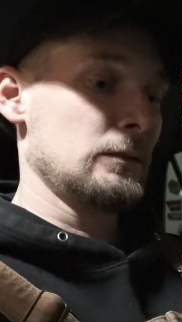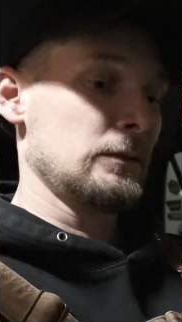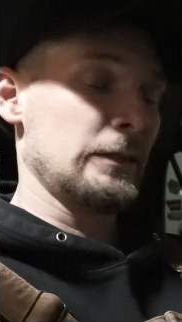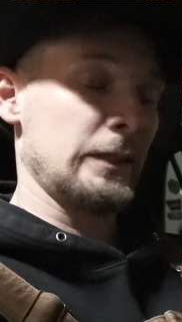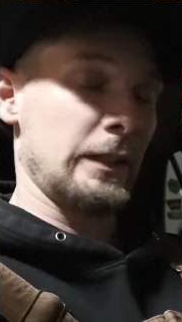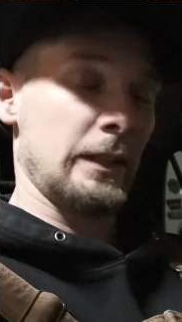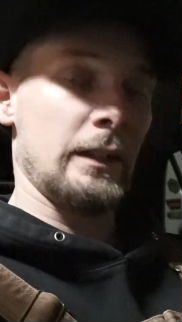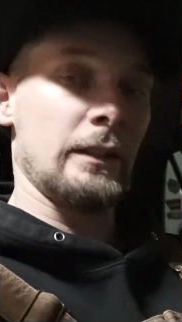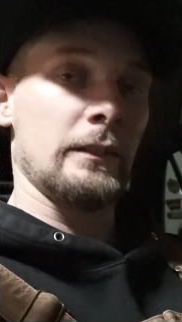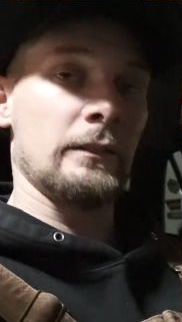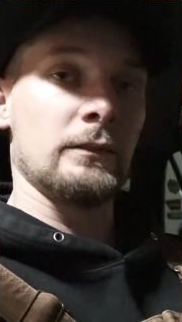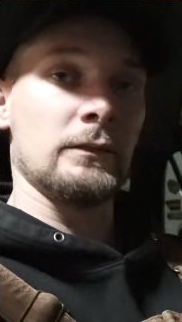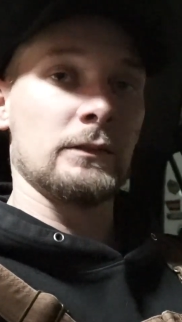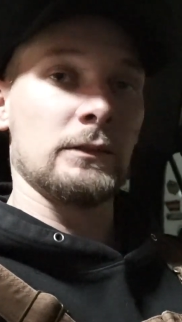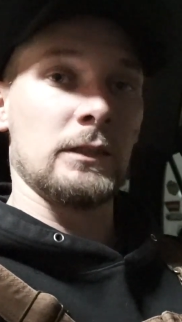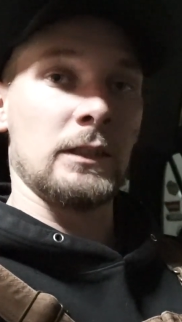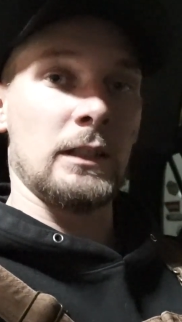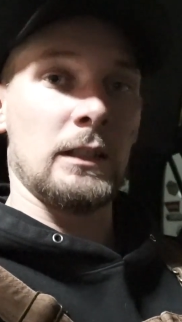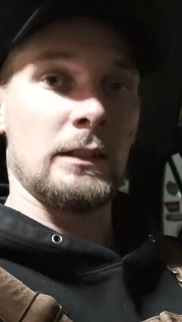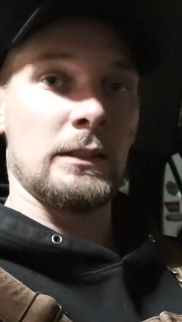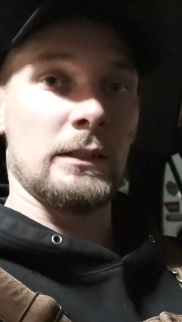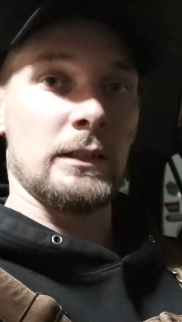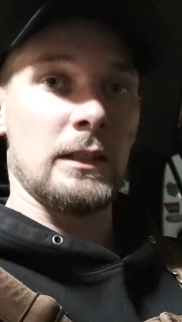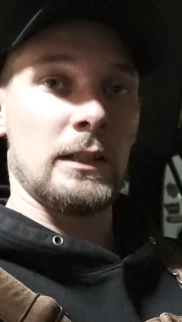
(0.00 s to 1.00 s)
yeah, so
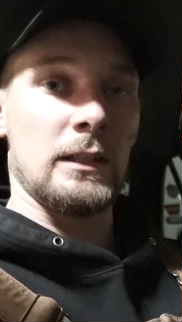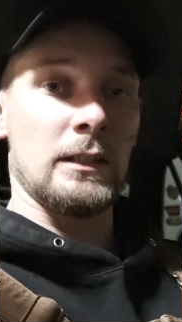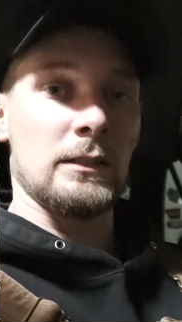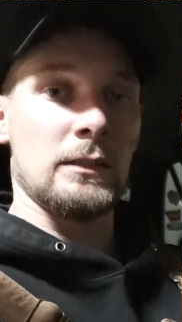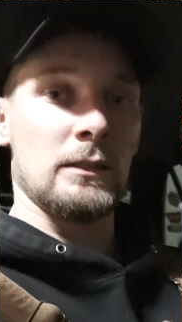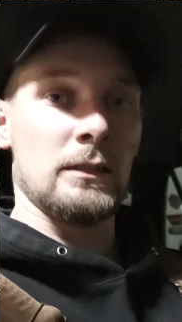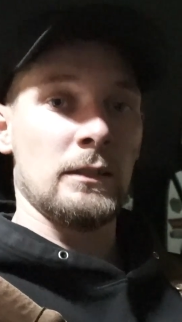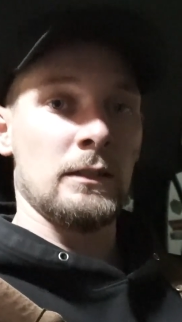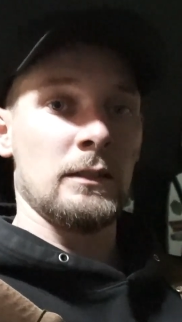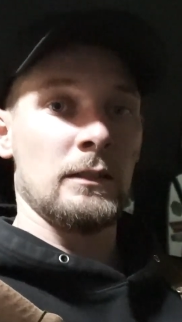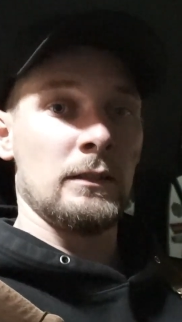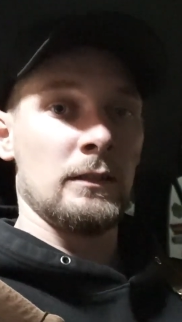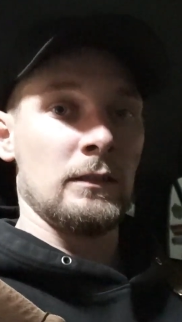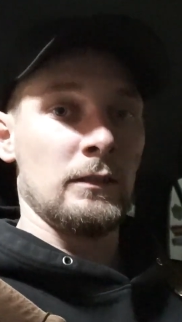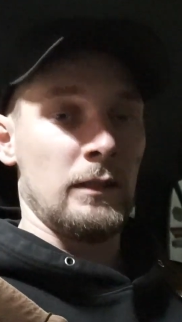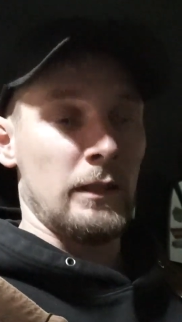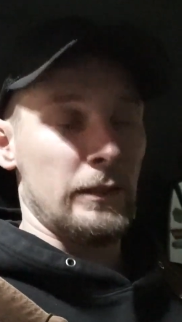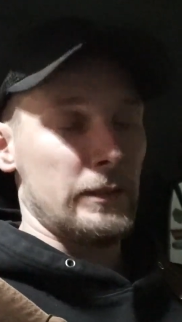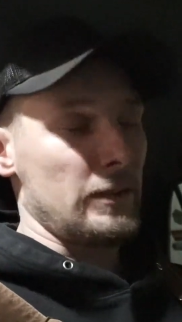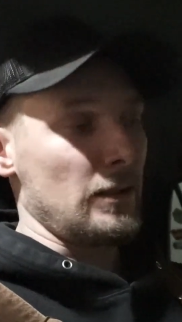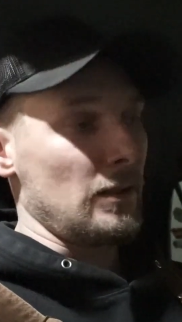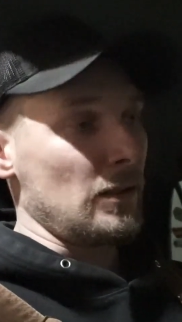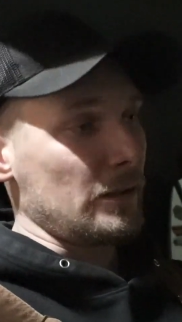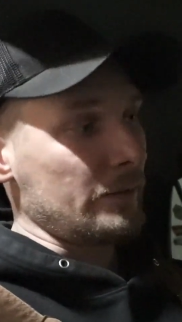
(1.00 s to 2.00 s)
that's nice.
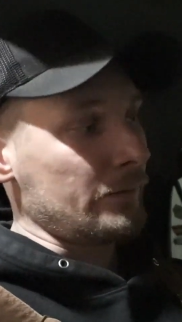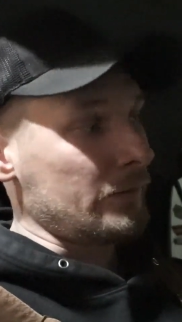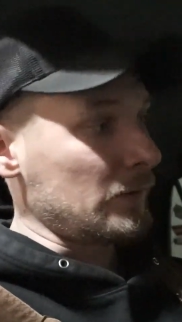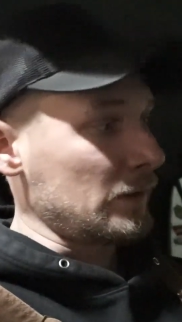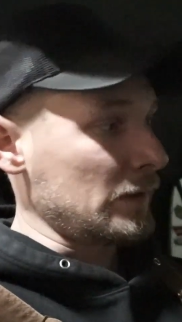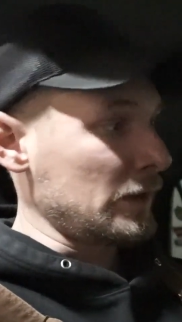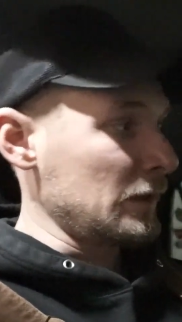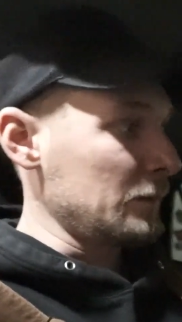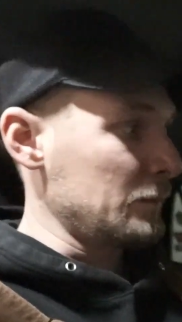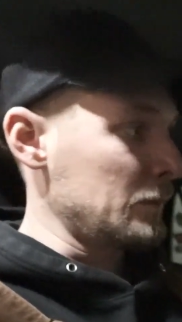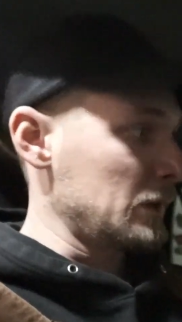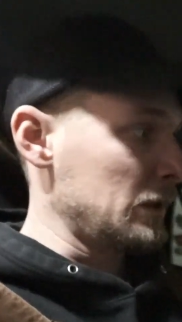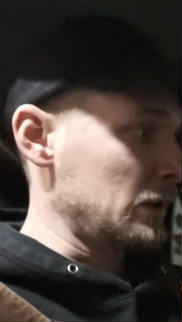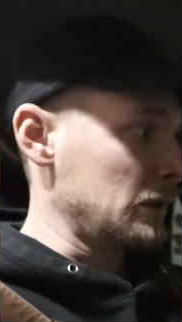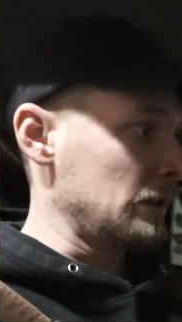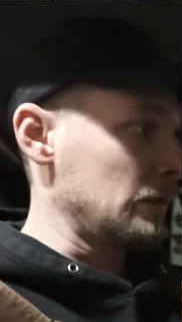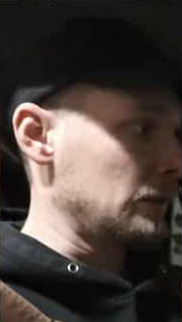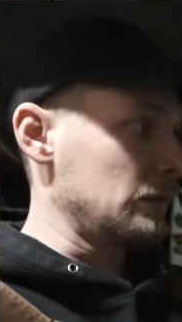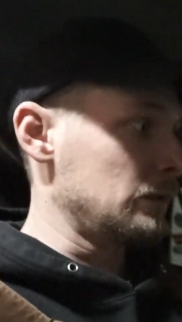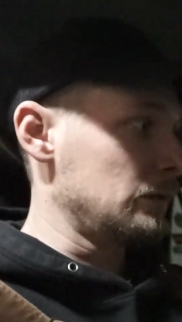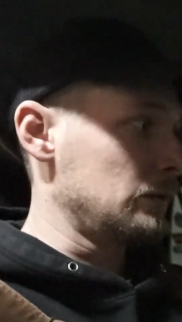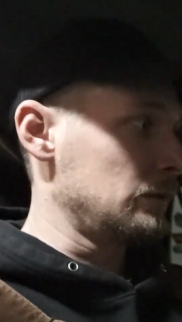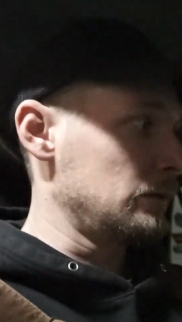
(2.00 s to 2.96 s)
It started for you, but